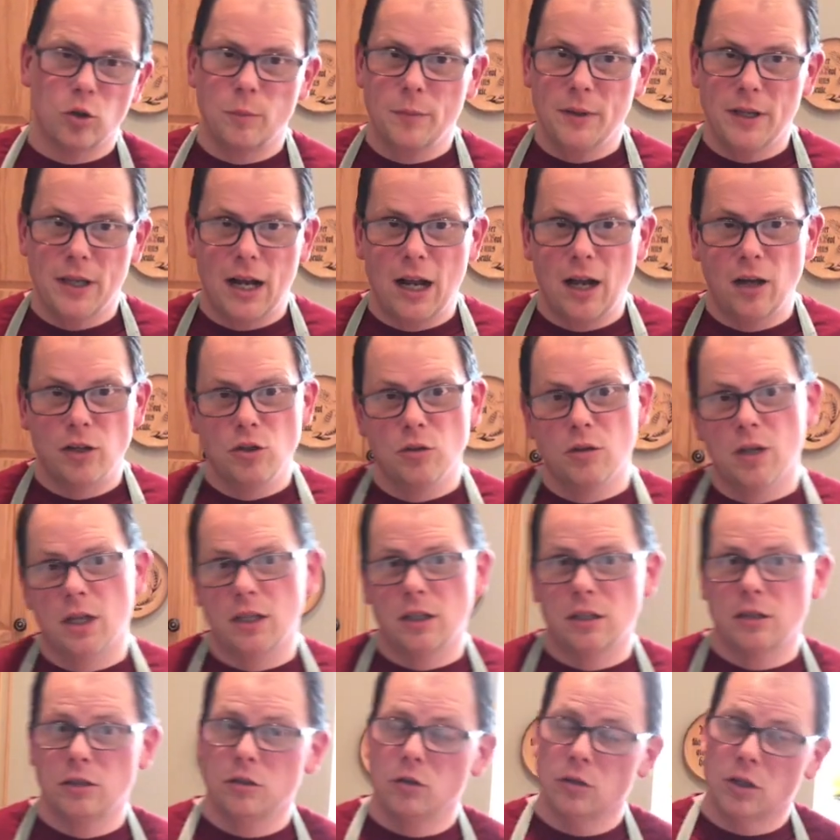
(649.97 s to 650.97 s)
bit how you can
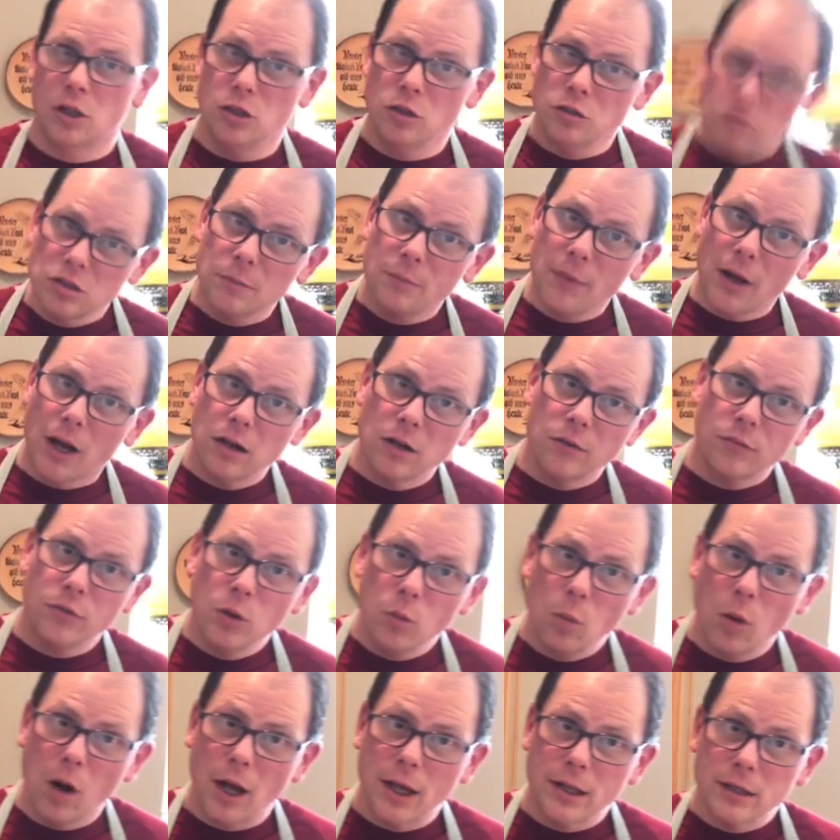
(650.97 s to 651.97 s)
use a bun if you
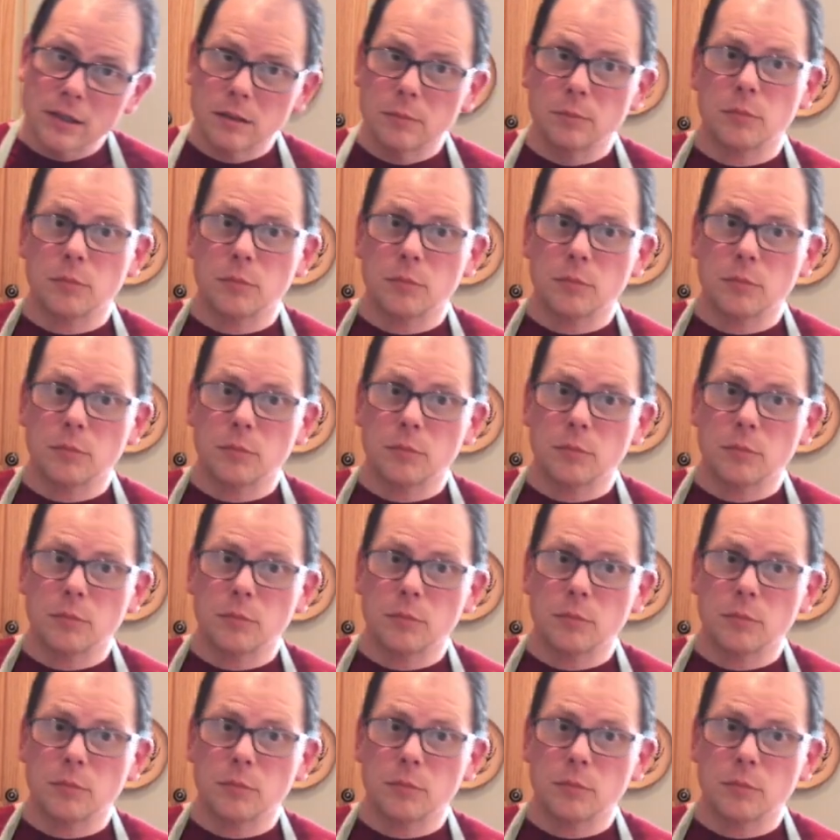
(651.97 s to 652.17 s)
want,